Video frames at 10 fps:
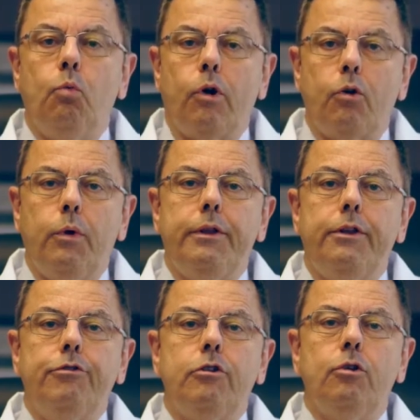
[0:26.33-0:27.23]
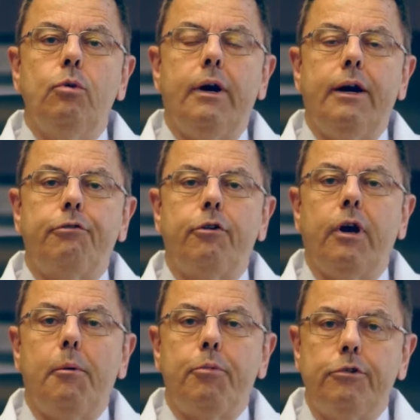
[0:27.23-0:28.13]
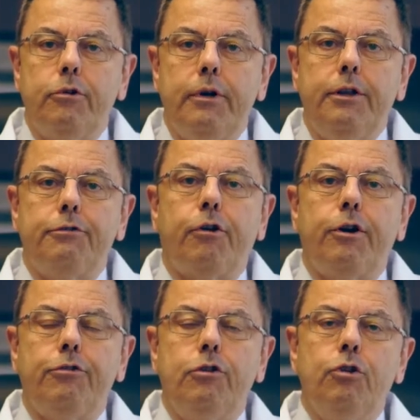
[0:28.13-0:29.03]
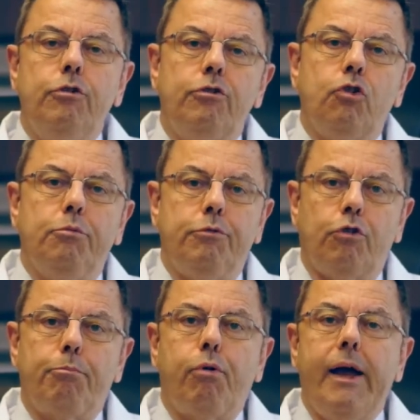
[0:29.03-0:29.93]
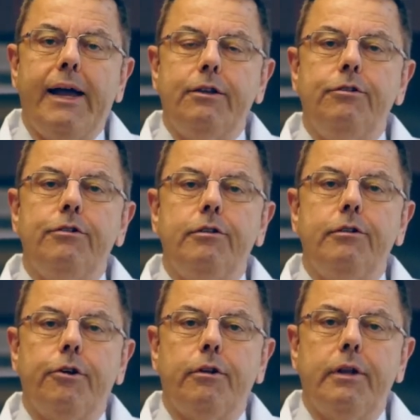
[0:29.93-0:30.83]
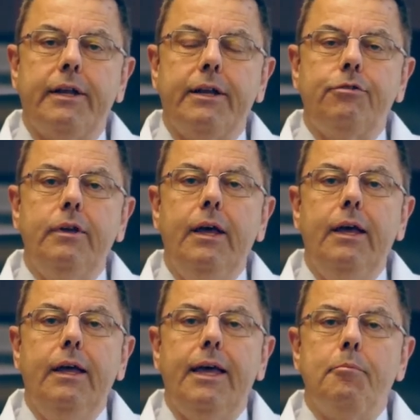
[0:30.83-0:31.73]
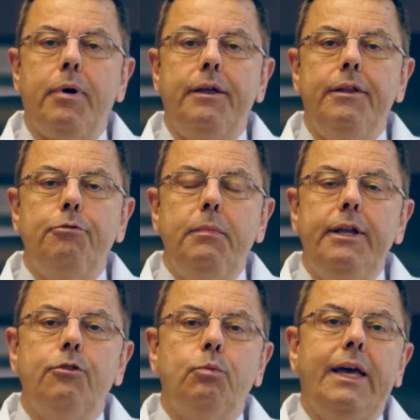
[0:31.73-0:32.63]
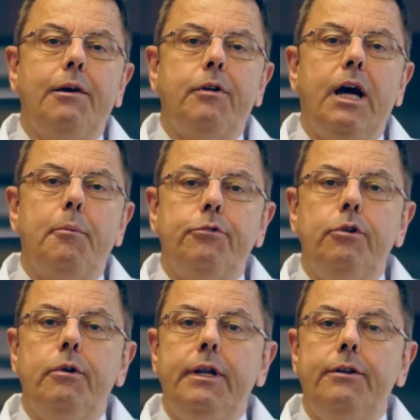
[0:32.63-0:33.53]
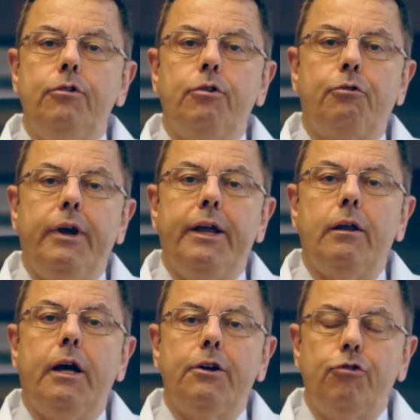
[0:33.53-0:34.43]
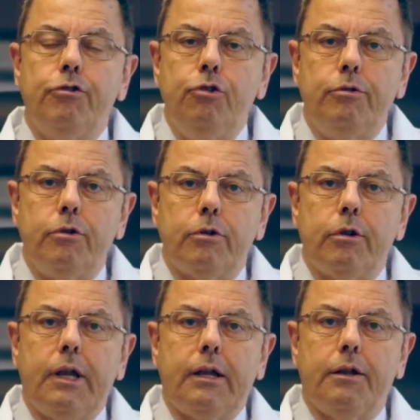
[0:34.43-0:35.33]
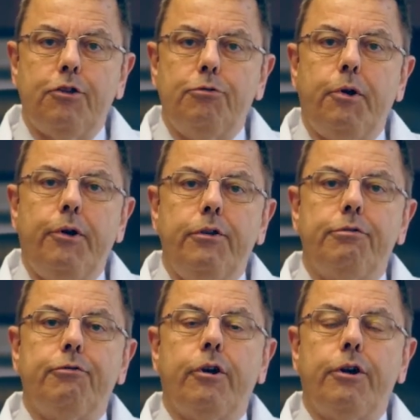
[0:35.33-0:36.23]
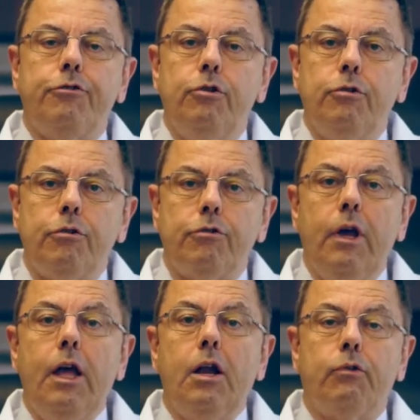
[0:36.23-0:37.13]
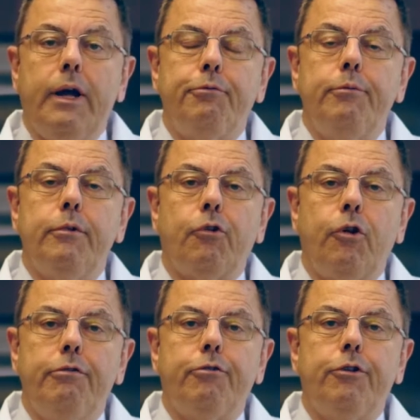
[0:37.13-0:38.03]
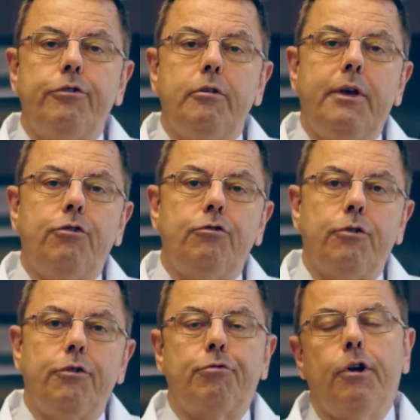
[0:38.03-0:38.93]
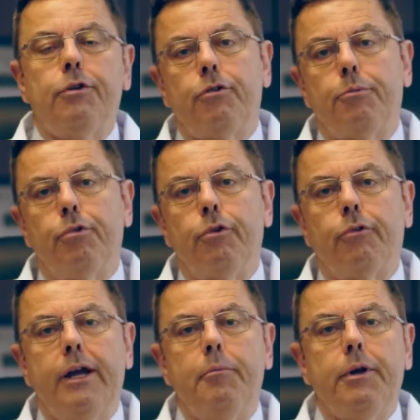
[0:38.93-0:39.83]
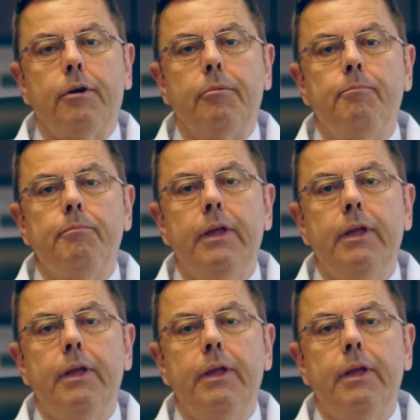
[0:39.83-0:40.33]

work with us to offer opportunities for our students to observe practices in their clinics. And by this means, we have an opportunity to create a longitudinal clinical experience for our students right from the very first semester throughout their program here.